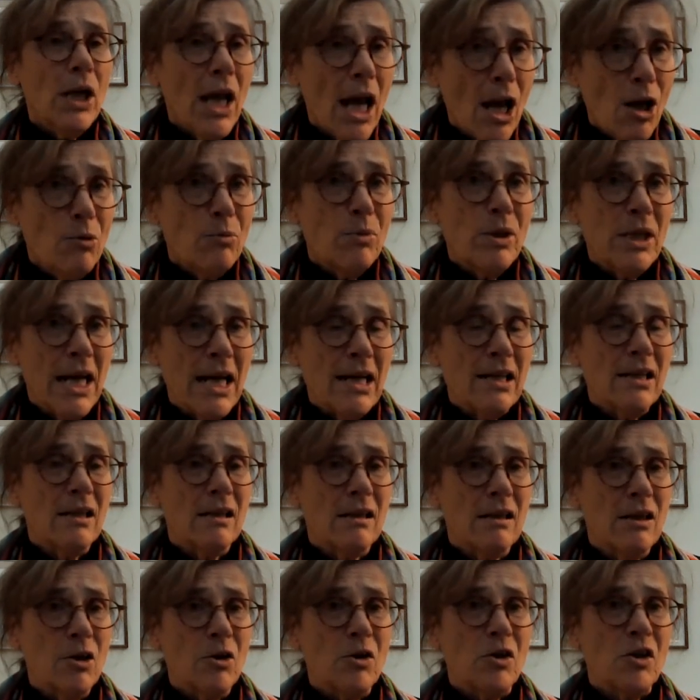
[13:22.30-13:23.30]
hope to get
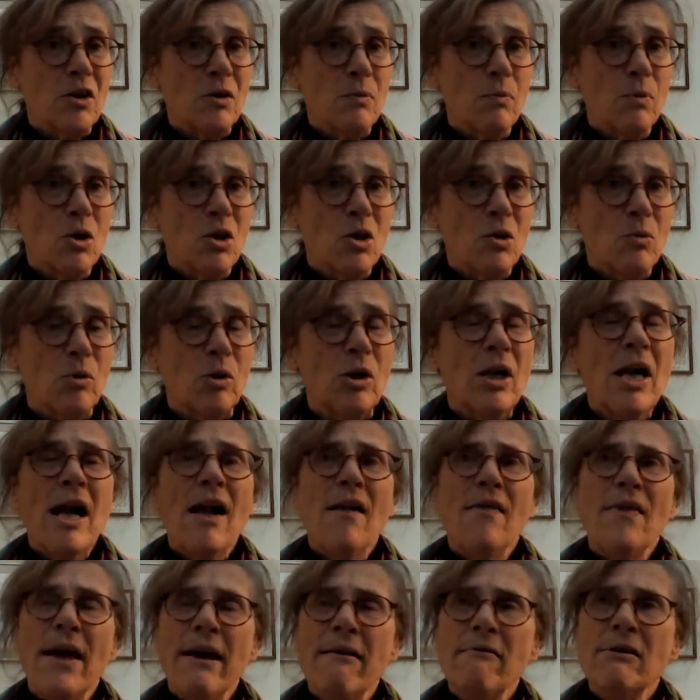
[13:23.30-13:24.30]
as close as possible.
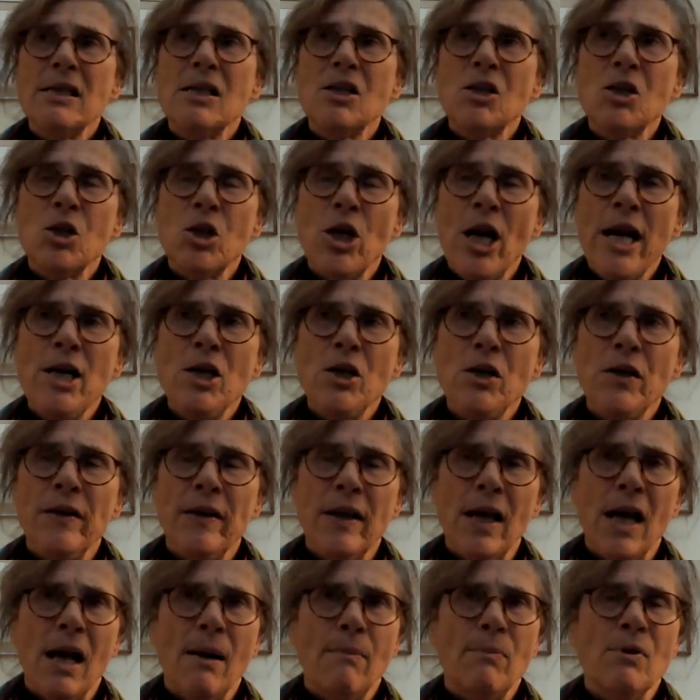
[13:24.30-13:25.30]
There is a strange
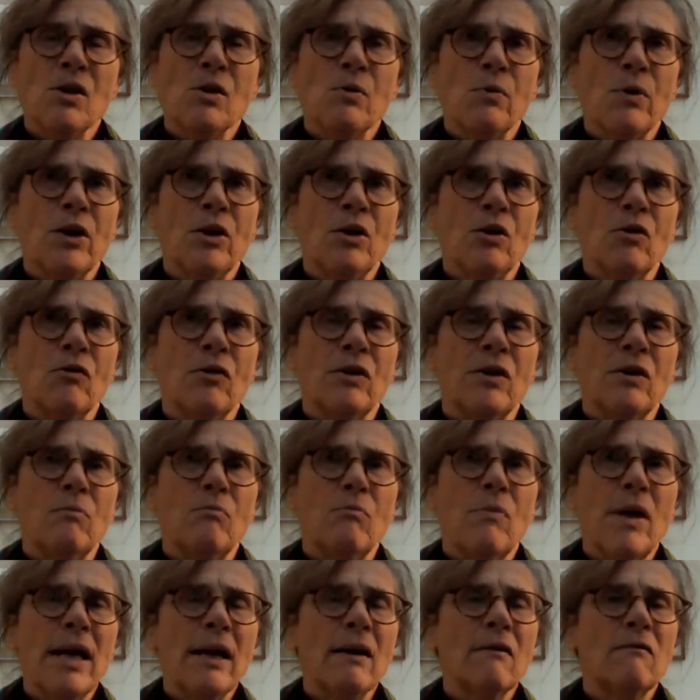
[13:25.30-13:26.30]
thing that happens when you're in the
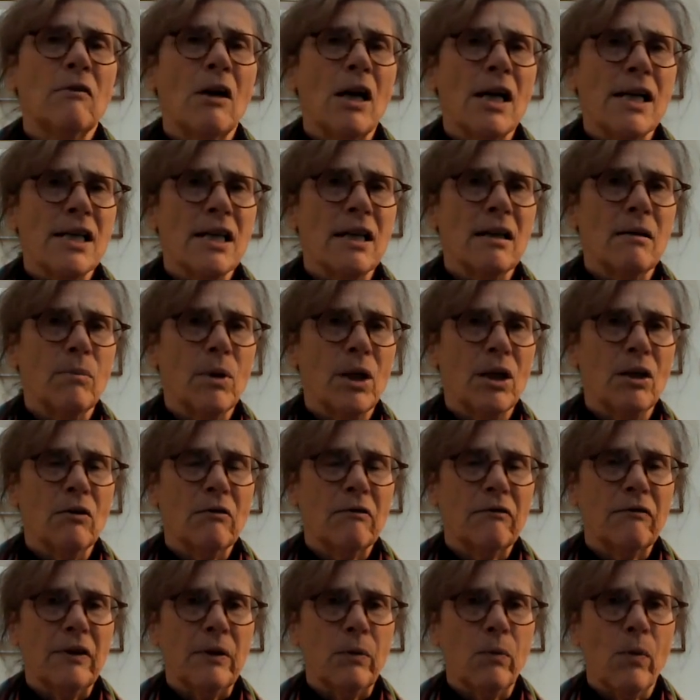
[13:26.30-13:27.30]
middle of writing a
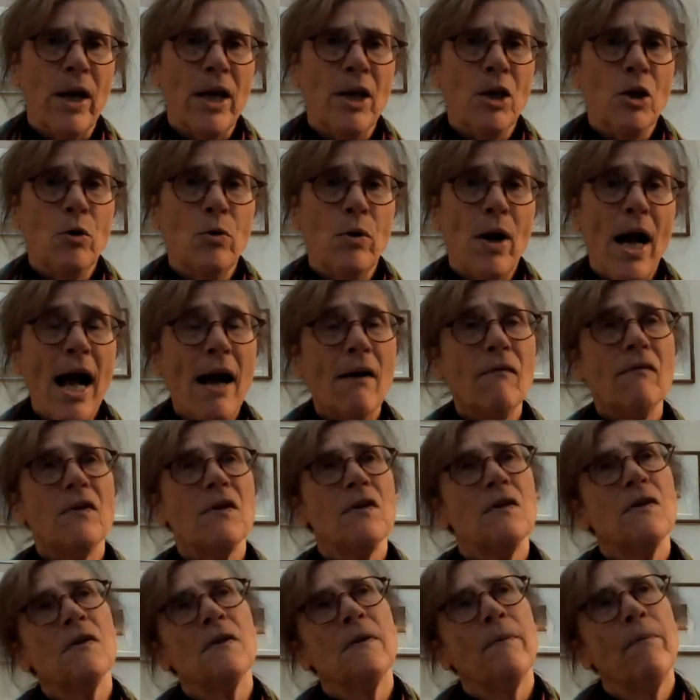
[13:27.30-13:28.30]
biography, where you have
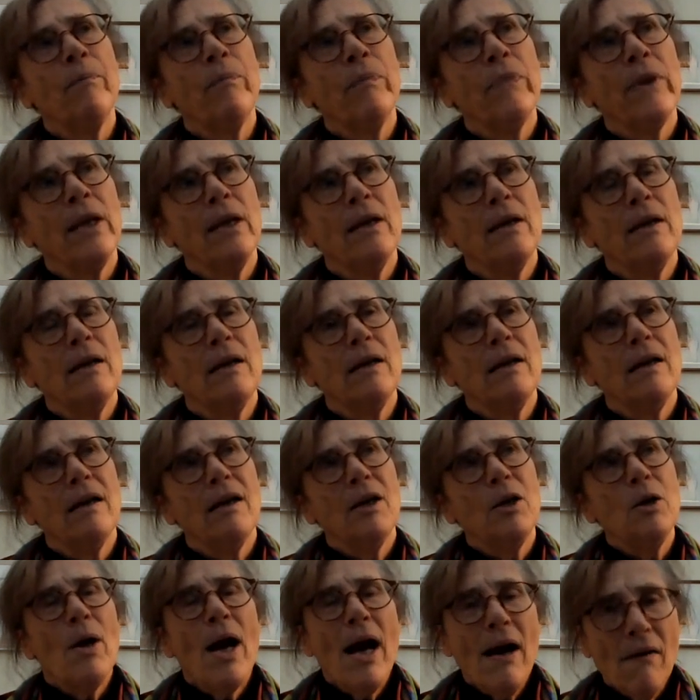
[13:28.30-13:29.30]
to
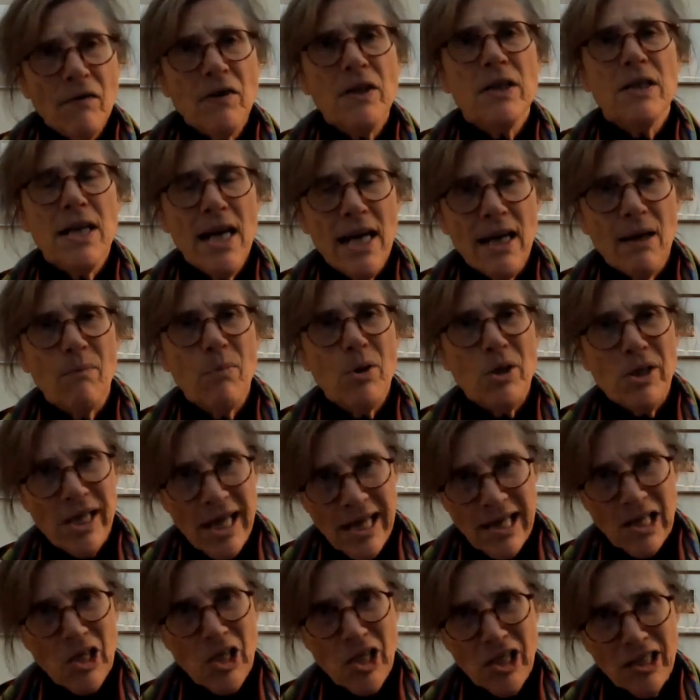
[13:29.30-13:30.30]
take
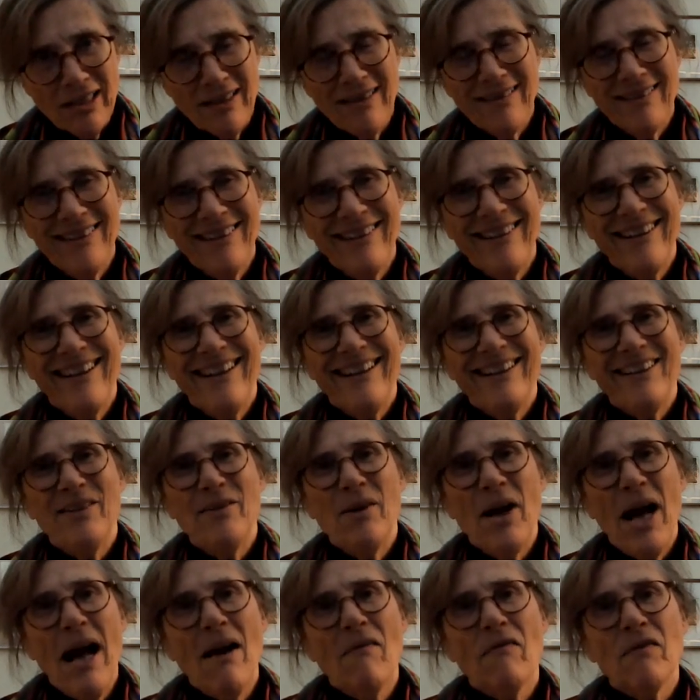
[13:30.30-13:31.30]
possession.
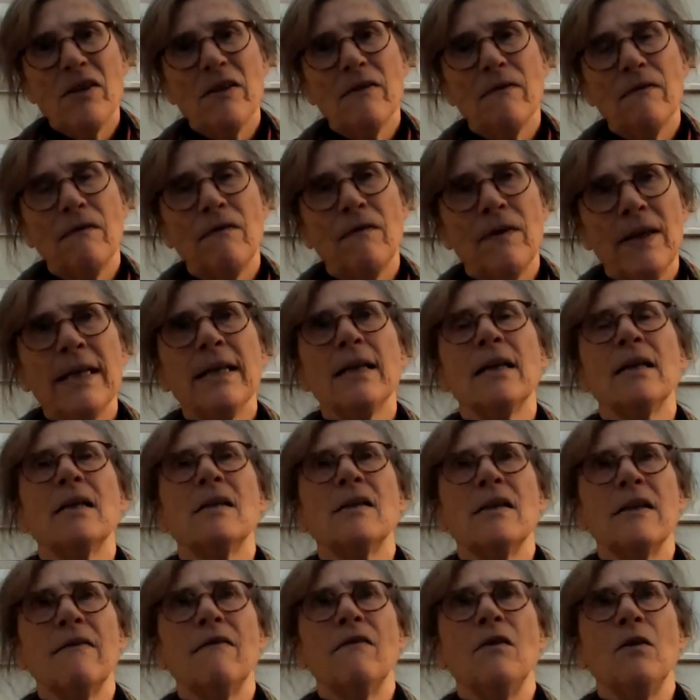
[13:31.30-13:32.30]
You have to feel
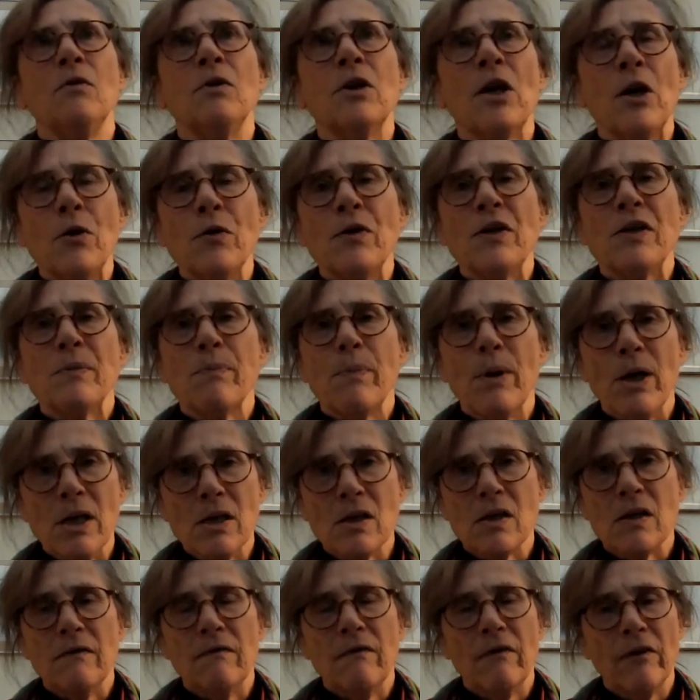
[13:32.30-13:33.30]
as if you know this
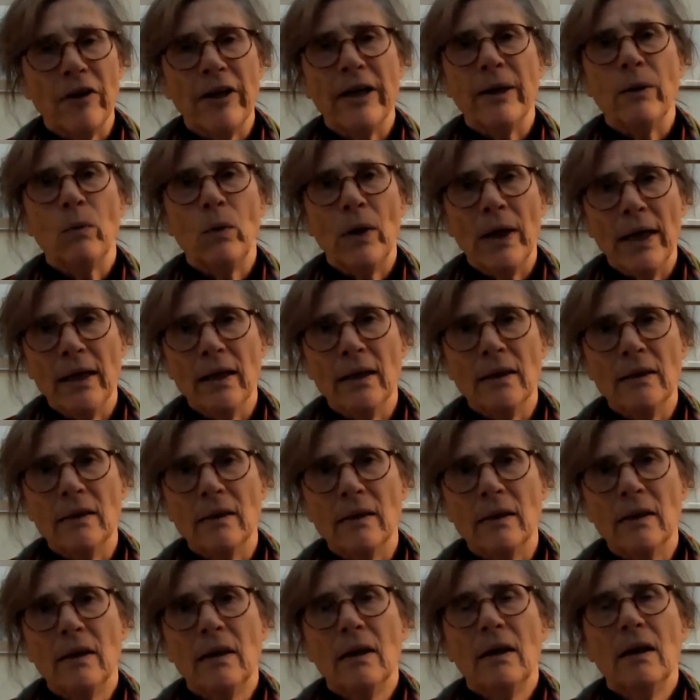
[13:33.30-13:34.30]
person very
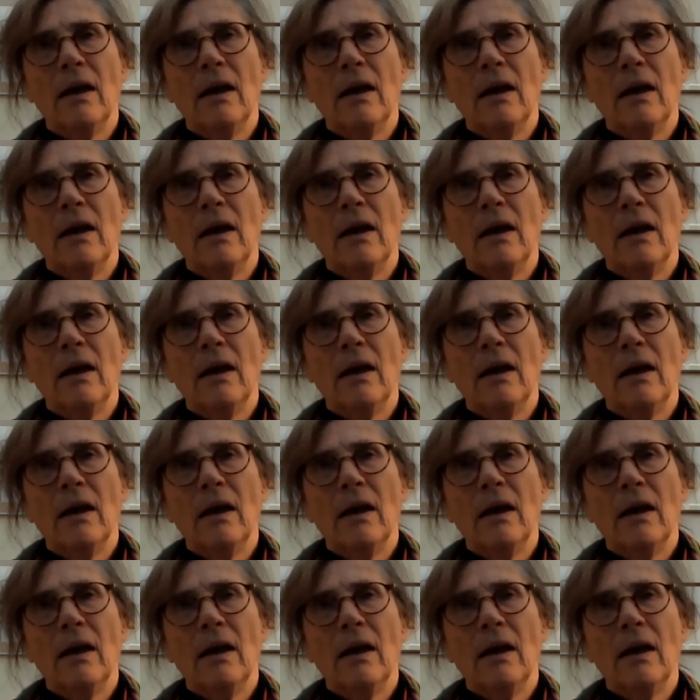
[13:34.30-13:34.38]
well.